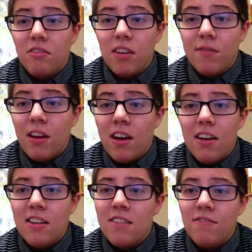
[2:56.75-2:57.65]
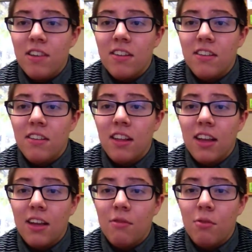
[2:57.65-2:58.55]
I'm not invested
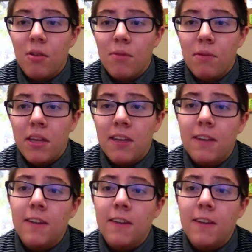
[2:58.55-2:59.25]
like I would want to be.